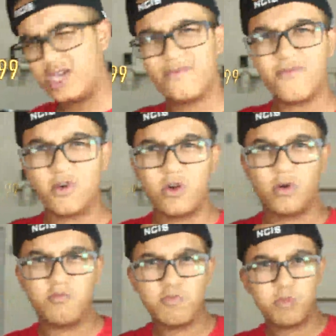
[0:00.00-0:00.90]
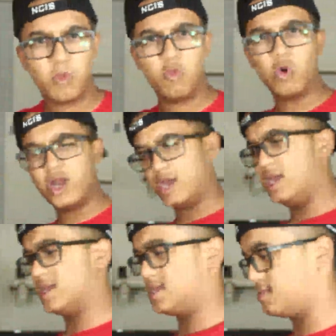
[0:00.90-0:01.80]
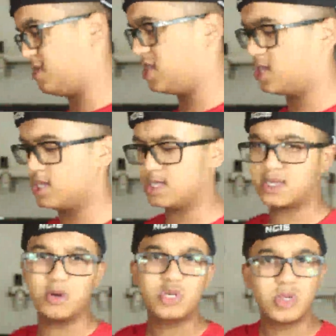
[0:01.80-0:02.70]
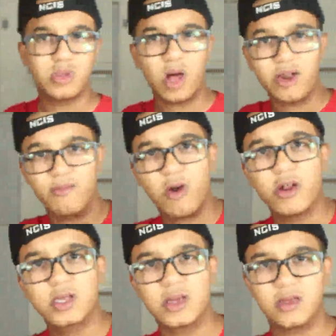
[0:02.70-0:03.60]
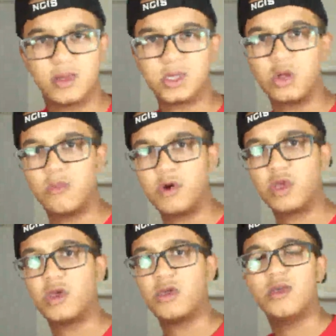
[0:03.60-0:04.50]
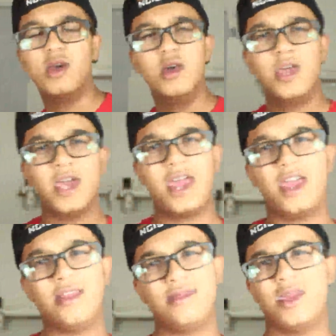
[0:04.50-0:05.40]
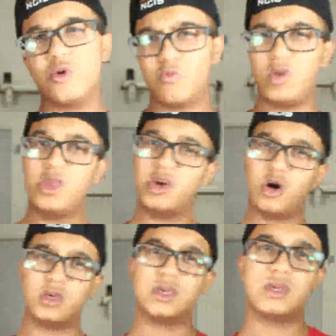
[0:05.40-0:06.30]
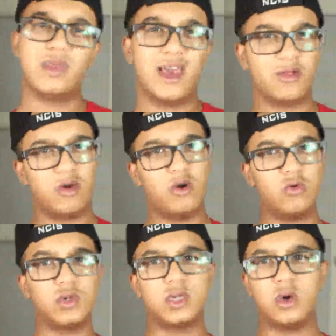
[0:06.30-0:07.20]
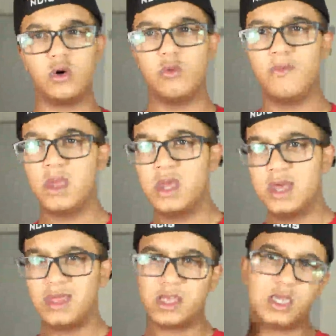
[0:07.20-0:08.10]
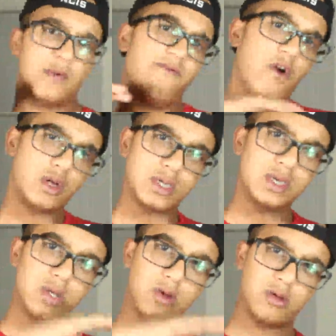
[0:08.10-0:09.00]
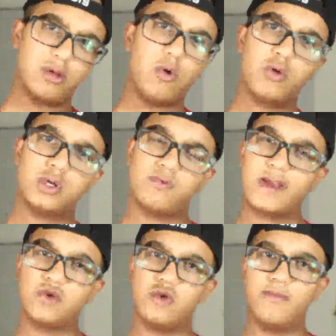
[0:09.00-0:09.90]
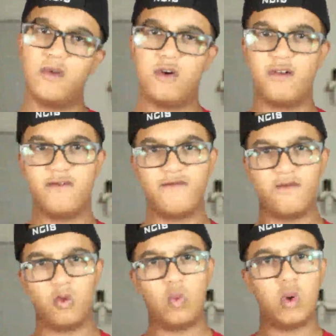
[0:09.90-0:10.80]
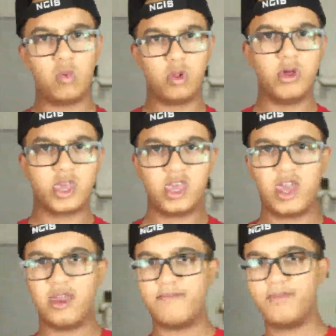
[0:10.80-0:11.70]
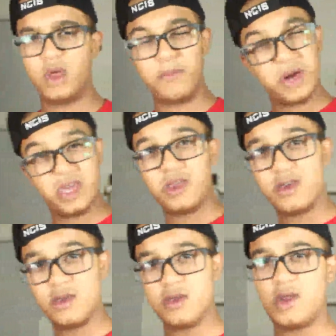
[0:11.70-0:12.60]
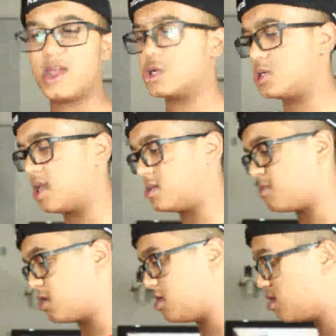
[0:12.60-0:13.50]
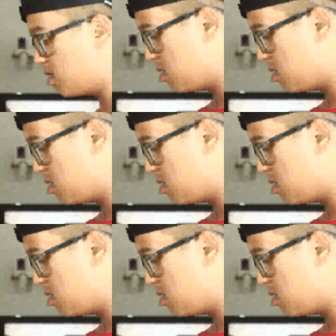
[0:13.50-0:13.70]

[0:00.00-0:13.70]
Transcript: cheap for what it is because there's a lot of products like this on the market and they don't really cost that low. So this falls into the lower spectrum of what we're looking at, a bike, an exercise bike.